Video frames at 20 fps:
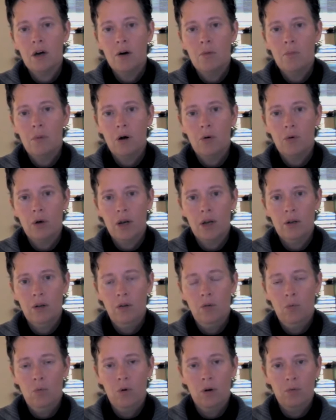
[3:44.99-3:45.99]
But
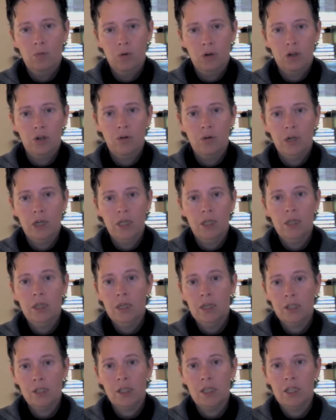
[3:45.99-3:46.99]
what we're doing in
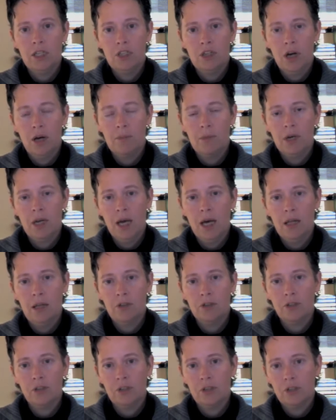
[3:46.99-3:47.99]
this lead time
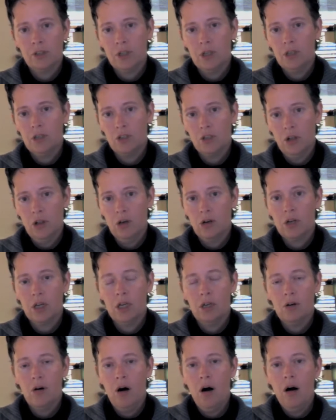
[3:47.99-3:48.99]
analysis is
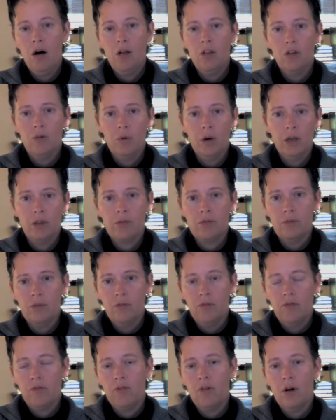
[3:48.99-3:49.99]
looking all the way
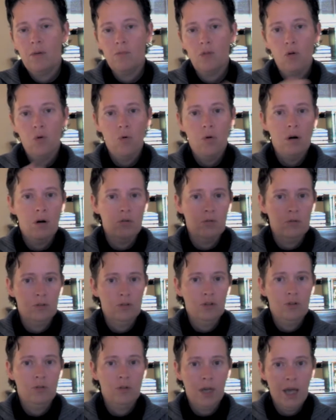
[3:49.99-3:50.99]
through from quote
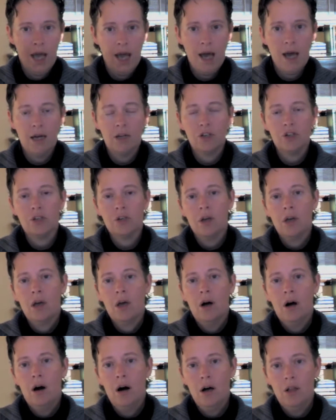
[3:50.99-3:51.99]
to cash,
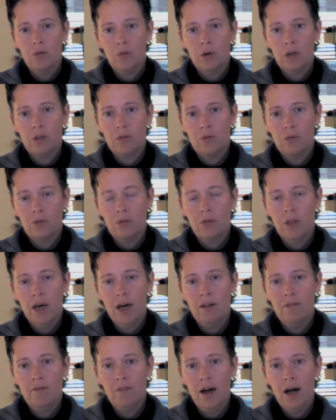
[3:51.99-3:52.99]
all the way through
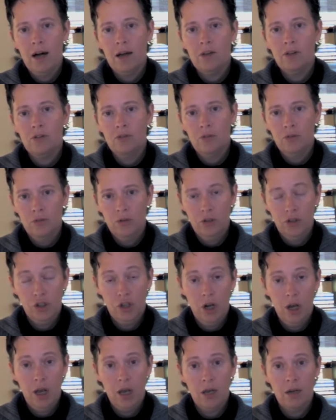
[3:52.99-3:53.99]
that value
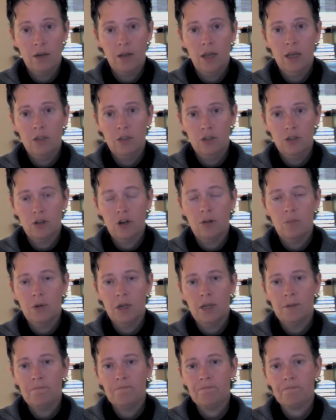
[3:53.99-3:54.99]
chain, and
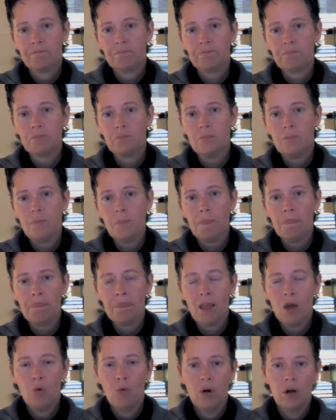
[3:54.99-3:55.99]
determining
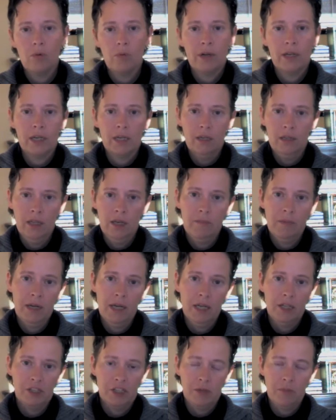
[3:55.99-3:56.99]
where we can
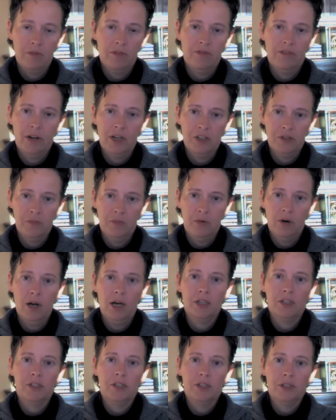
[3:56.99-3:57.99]
eliminate, simplify some
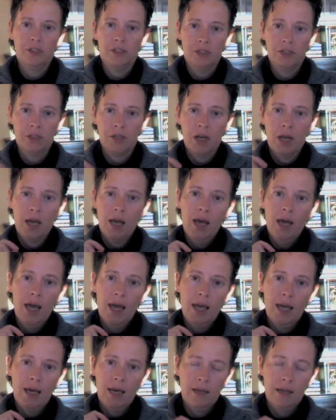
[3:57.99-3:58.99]
processes,
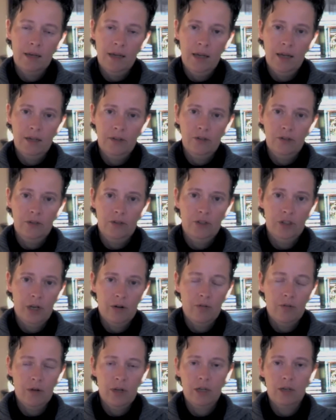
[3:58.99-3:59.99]
and
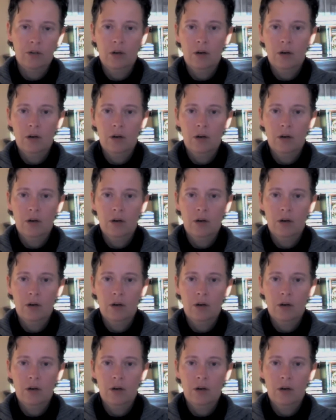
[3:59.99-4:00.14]
generate